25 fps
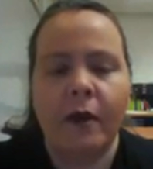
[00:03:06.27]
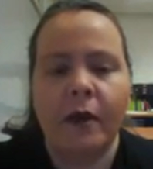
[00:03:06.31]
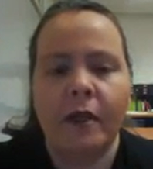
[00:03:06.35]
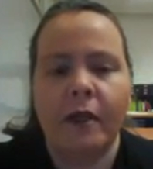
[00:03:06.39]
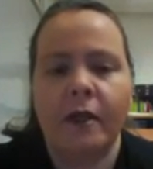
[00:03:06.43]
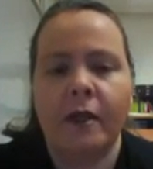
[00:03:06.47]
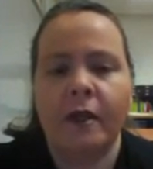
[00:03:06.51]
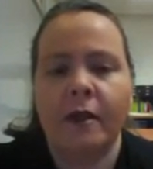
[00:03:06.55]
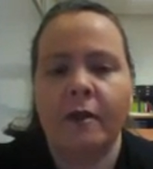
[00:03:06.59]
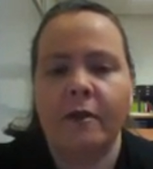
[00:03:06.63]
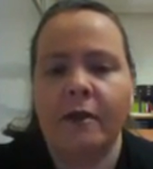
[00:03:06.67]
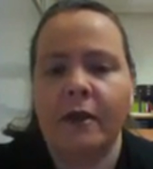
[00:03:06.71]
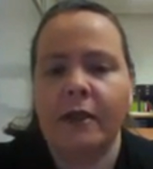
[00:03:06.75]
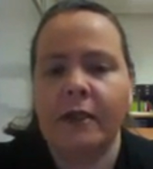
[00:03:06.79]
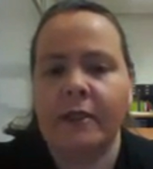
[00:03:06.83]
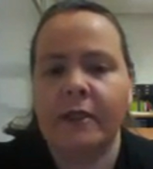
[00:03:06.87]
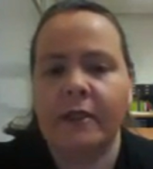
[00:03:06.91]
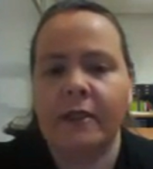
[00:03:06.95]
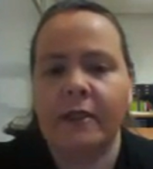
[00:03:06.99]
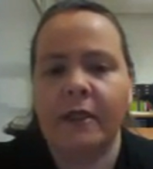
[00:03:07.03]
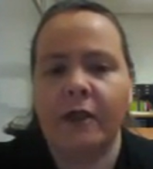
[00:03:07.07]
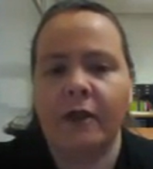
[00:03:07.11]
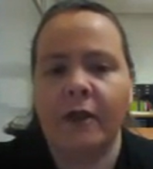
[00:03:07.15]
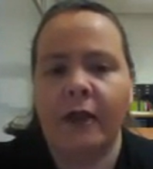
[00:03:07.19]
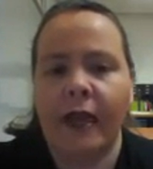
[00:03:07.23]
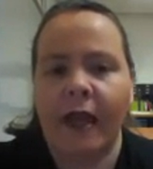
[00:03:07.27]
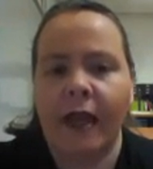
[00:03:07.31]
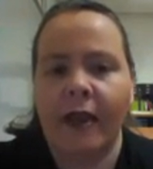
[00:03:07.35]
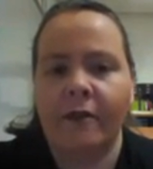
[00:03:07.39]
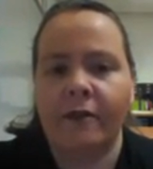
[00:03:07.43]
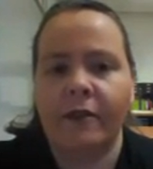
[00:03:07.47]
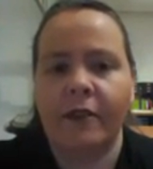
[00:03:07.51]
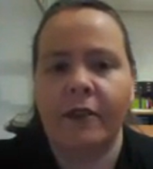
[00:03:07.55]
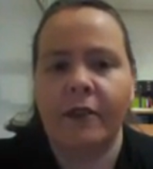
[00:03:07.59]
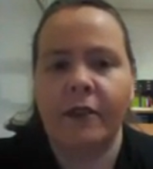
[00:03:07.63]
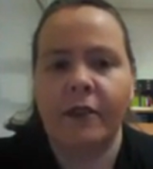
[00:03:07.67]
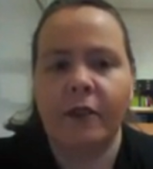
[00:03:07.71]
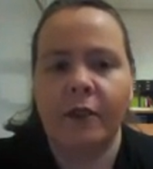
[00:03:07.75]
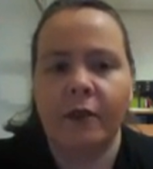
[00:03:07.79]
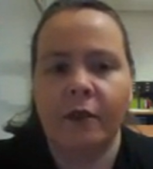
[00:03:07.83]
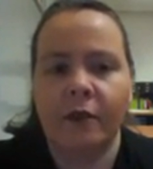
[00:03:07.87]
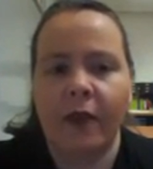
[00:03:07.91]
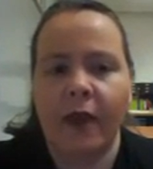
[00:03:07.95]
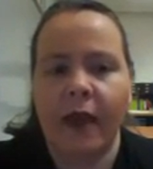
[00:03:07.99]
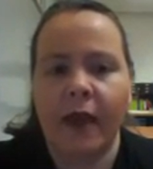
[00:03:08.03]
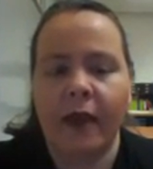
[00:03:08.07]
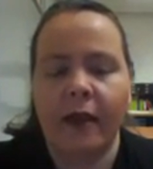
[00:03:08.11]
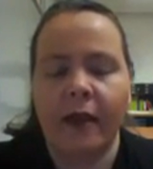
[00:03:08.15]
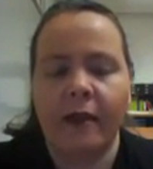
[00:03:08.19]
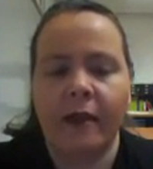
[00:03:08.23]
You don't necessarily have to do
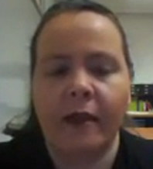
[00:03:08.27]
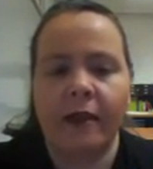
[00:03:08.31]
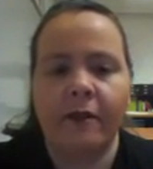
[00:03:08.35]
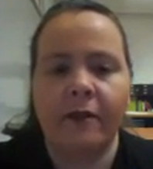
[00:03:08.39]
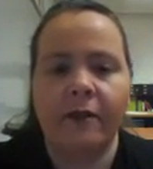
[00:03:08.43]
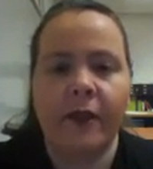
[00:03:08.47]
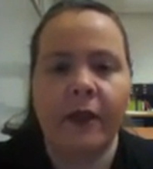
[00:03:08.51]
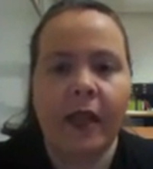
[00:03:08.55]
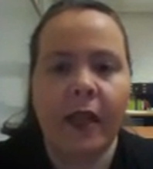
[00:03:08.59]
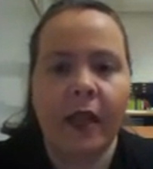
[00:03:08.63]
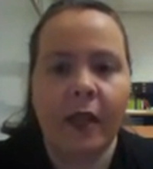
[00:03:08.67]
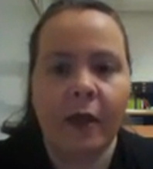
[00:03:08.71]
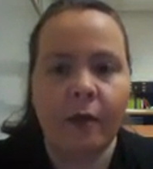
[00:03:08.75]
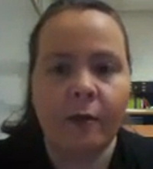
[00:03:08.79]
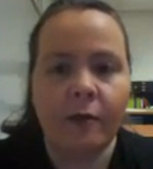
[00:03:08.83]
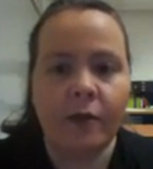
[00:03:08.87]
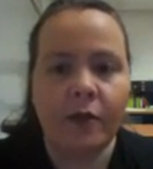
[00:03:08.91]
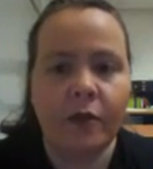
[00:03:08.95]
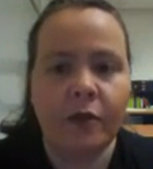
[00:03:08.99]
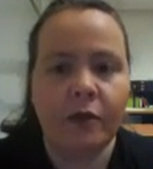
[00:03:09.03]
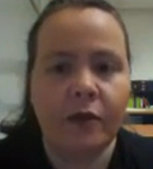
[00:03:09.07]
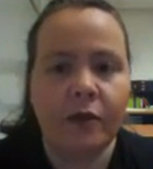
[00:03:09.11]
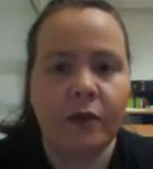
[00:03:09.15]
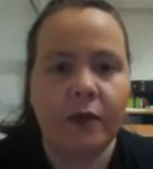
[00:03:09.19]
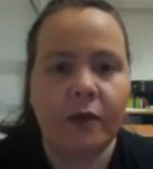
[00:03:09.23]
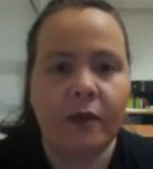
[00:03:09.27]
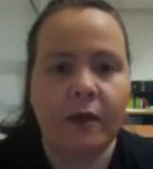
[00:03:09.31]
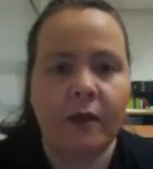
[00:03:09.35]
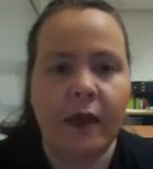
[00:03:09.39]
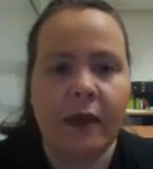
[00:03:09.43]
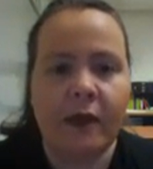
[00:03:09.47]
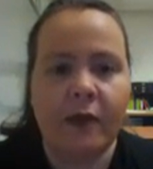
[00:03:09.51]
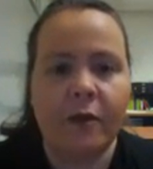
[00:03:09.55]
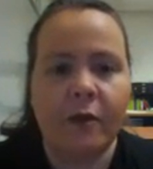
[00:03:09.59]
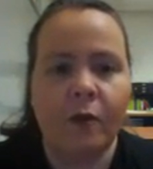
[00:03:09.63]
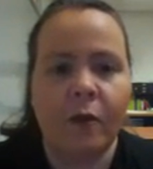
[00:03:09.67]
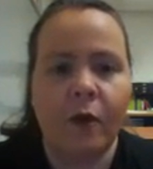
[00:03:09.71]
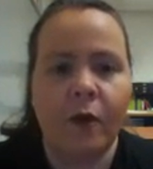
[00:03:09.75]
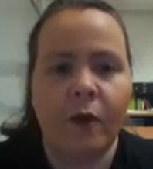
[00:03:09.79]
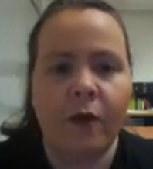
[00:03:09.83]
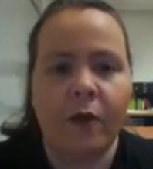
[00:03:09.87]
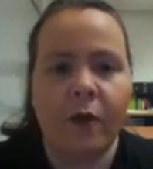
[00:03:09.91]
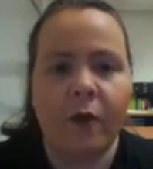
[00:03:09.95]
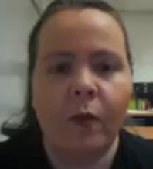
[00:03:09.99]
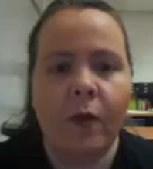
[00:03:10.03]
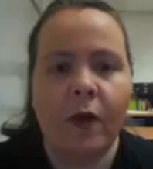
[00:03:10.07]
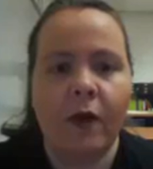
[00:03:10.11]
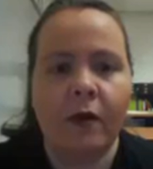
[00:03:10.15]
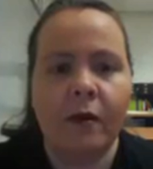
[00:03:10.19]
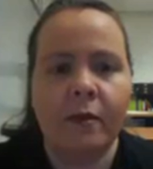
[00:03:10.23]
that. If it helps you to do that, you're more than
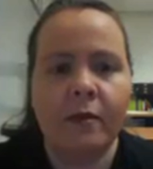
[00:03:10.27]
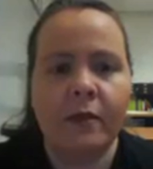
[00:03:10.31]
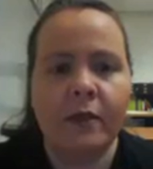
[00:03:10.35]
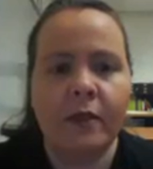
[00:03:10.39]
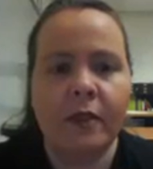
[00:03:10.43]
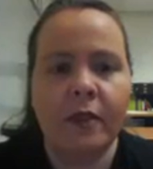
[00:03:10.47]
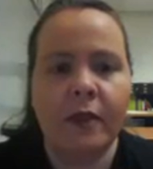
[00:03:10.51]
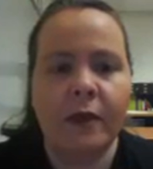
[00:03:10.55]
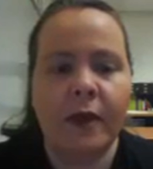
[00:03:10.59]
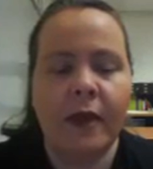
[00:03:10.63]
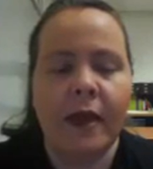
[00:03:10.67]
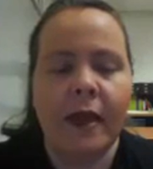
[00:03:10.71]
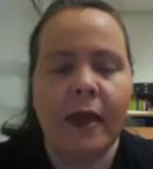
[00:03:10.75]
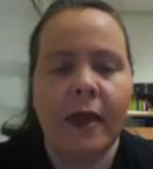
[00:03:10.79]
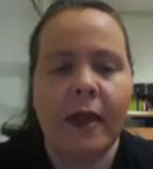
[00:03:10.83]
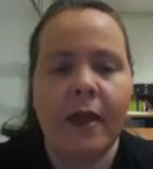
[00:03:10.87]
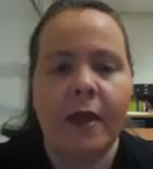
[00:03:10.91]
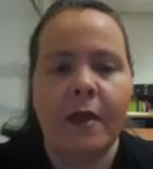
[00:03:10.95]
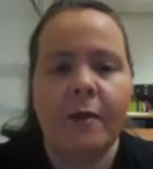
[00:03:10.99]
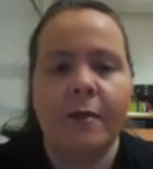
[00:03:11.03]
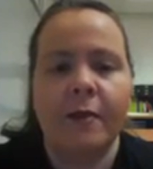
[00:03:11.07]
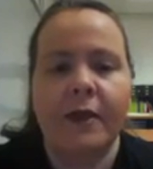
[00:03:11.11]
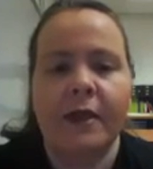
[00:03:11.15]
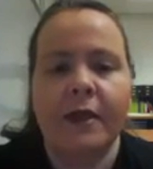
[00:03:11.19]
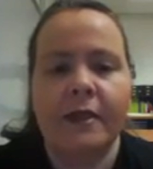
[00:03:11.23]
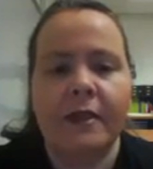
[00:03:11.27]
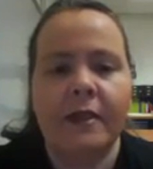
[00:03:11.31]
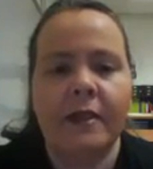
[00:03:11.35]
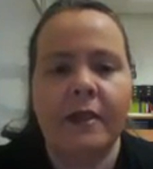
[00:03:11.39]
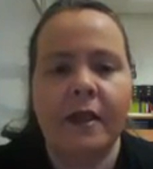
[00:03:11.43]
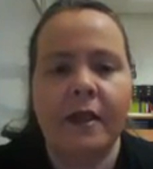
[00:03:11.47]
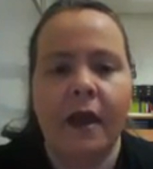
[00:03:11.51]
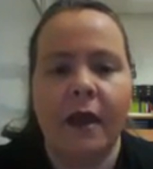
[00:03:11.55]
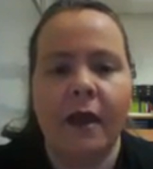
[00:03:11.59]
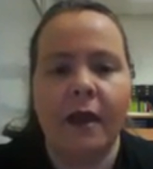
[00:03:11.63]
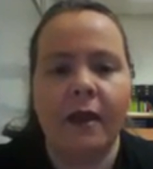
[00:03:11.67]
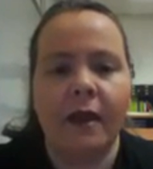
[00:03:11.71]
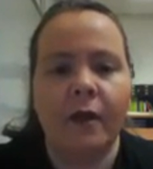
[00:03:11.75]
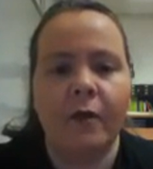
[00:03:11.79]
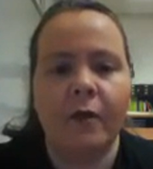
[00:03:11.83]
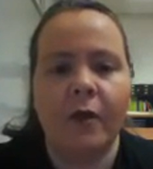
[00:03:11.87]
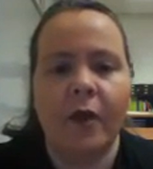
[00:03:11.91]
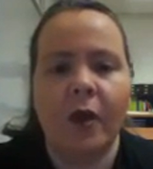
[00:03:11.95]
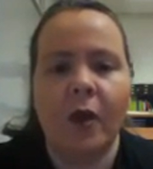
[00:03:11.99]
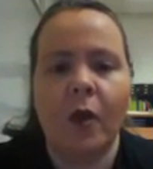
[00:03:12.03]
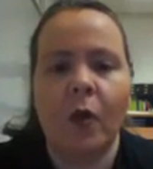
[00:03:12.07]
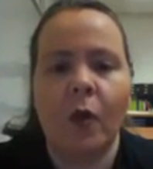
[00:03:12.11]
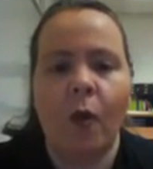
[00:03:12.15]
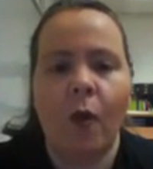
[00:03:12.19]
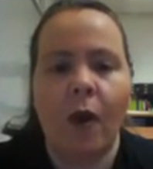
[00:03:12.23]
welcome to do it, but it's not a
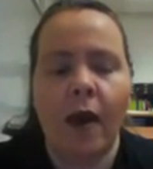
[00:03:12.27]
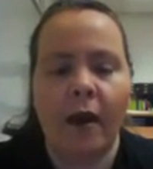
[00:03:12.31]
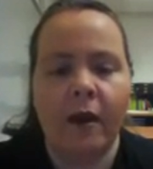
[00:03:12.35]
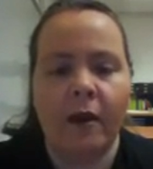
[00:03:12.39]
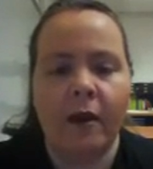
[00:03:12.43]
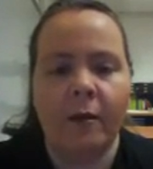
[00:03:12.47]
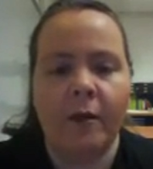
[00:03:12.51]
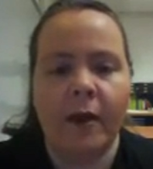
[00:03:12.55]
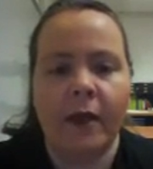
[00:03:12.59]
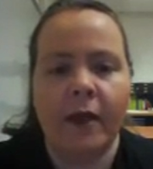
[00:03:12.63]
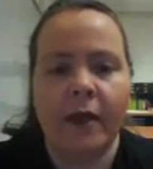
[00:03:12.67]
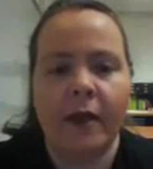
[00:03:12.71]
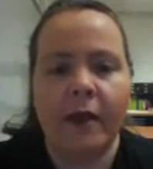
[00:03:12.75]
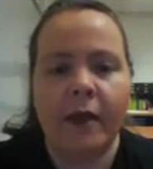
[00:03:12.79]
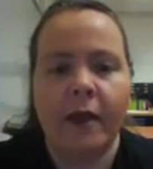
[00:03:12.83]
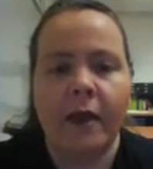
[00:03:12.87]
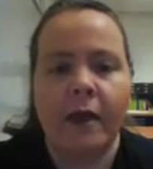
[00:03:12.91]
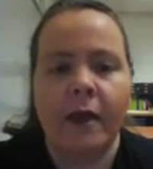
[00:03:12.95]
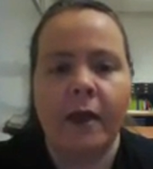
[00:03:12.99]
requirement.